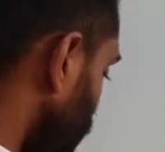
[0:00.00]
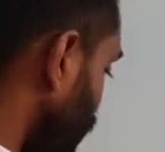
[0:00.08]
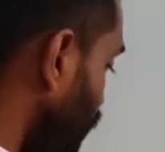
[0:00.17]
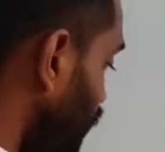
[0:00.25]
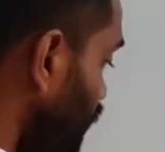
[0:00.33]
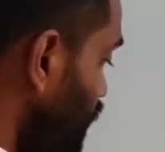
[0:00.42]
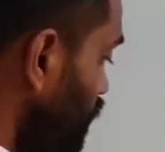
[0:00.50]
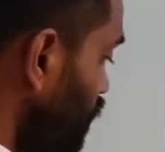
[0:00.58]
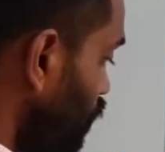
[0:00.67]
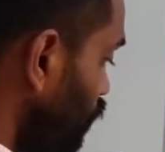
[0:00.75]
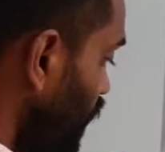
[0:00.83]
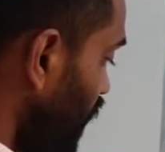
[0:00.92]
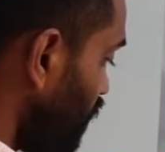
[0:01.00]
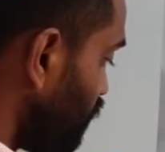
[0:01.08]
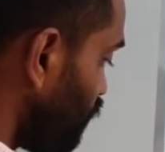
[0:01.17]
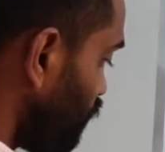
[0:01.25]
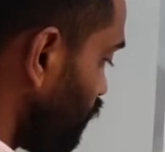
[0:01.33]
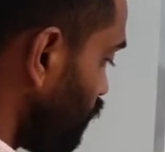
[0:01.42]
and we
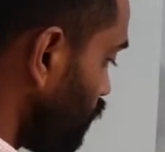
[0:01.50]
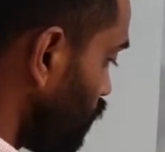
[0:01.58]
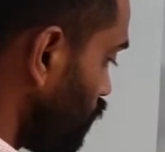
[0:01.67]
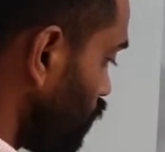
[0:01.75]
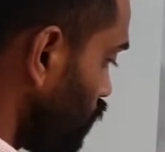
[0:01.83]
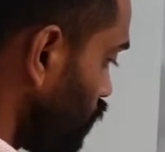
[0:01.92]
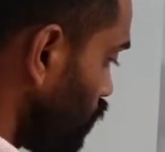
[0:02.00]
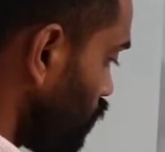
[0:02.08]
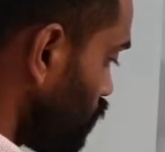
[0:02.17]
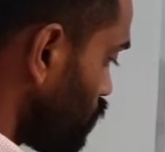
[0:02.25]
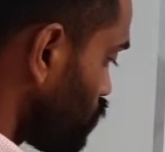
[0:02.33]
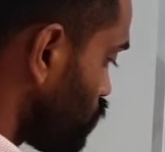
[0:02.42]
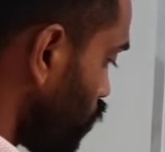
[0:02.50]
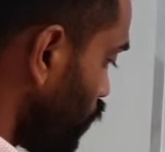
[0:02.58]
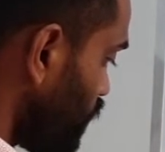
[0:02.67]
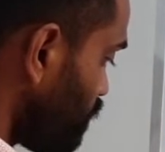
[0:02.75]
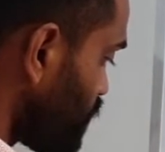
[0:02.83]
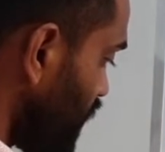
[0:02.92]
have
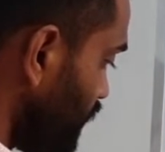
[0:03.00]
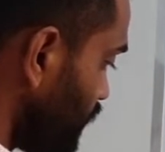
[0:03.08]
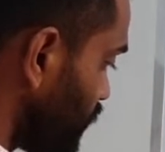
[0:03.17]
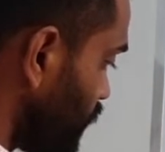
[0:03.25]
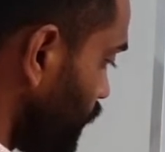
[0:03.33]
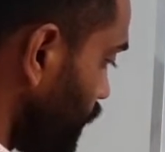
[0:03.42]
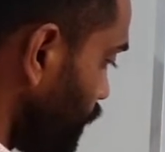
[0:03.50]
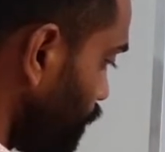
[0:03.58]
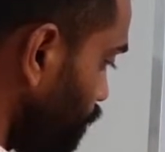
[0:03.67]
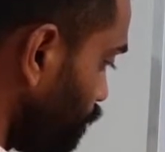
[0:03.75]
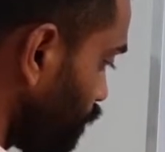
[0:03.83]
sodium channels here,